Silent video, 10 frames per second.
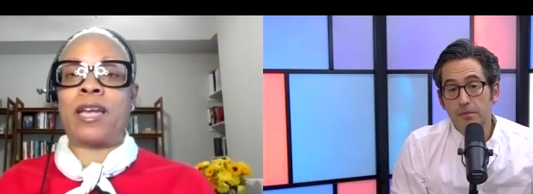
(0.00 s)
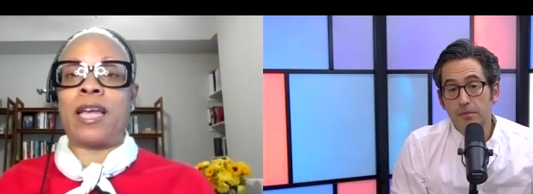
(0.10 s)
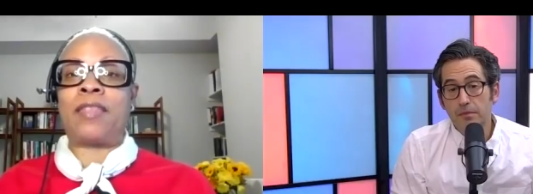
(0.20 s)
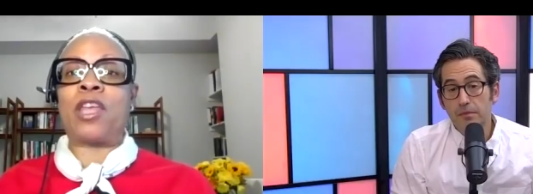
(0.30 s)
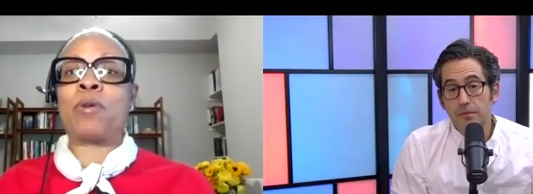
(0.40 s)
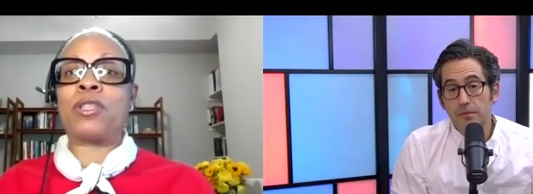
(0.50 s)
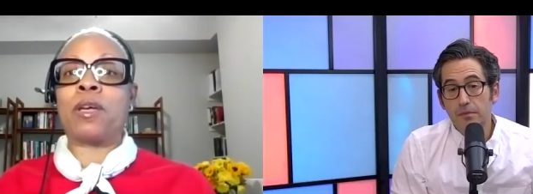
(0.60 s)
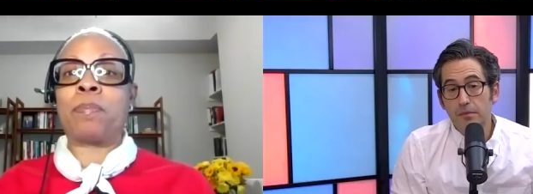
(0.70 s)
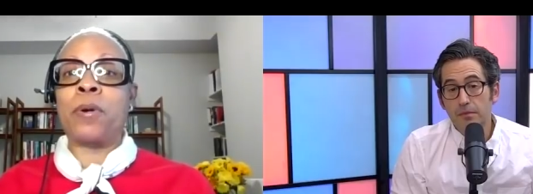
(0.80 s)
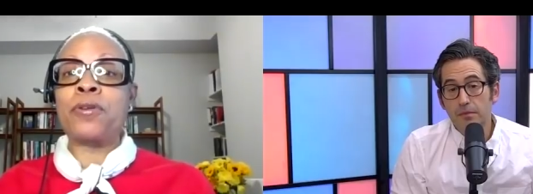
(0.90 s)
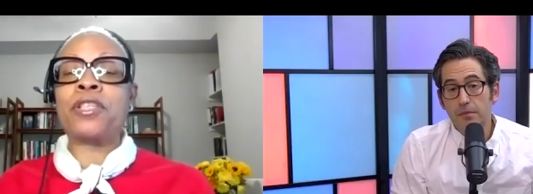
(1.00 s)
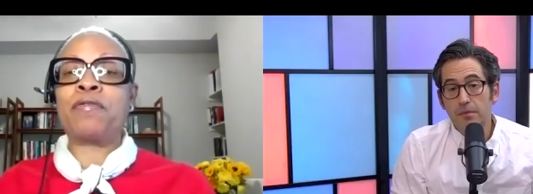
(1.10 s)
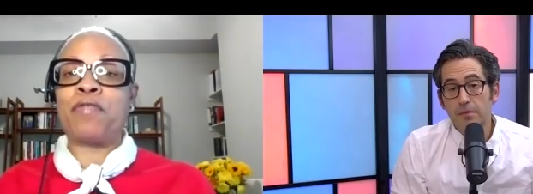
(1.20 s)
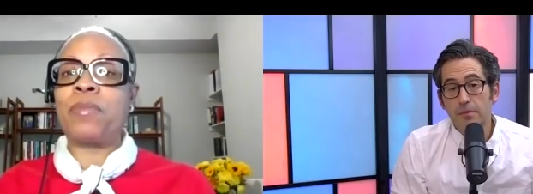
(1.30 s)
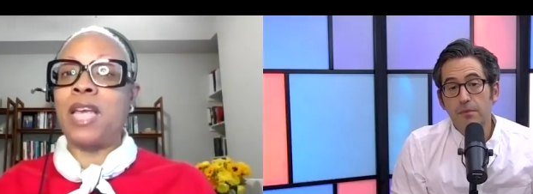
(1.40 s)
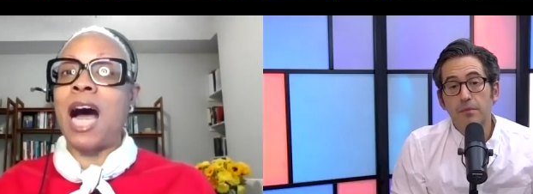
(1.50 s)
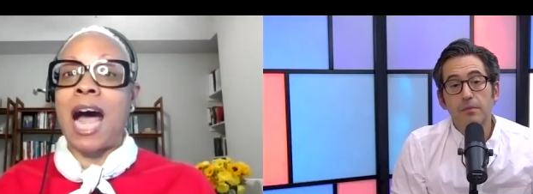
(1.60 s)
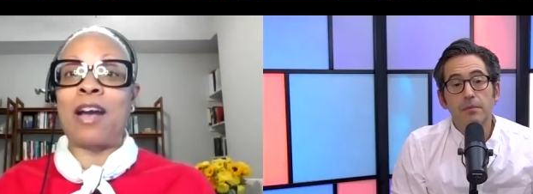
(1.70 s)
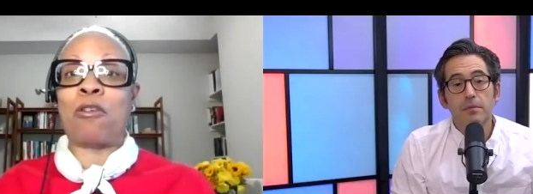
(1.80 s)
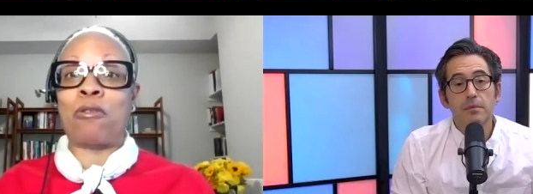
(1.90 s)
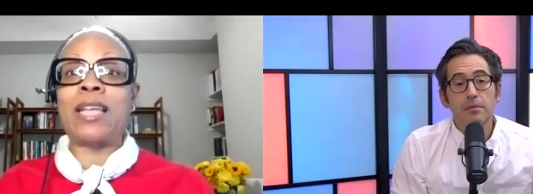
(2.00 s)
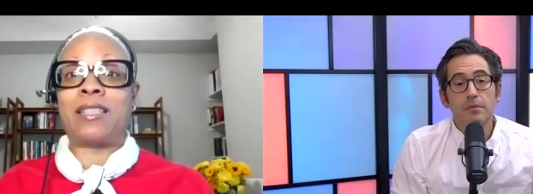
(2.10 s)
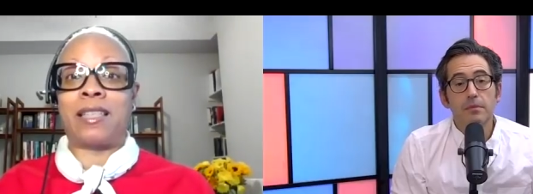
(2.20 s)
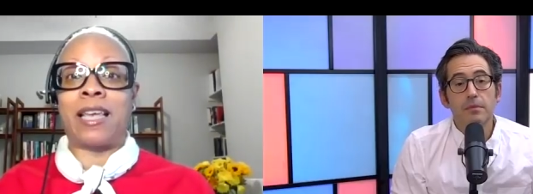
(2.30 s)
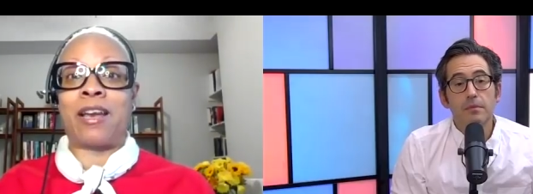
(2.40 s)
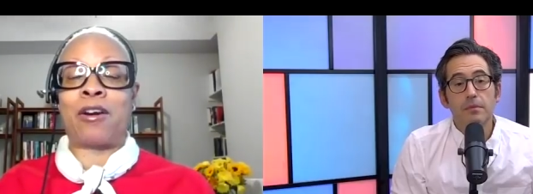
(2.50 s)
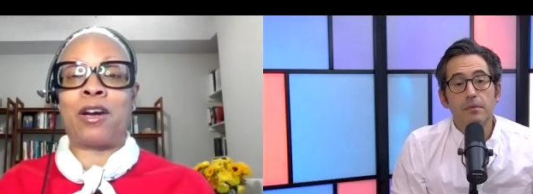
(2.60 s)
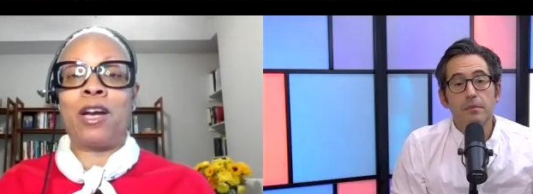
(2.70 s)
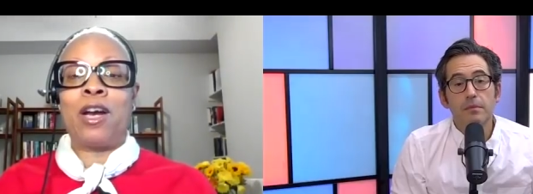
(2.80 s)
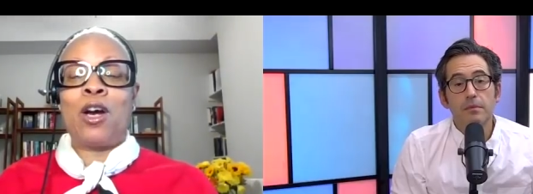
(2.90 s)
Speaker 1: And, and there was a person from the I R S there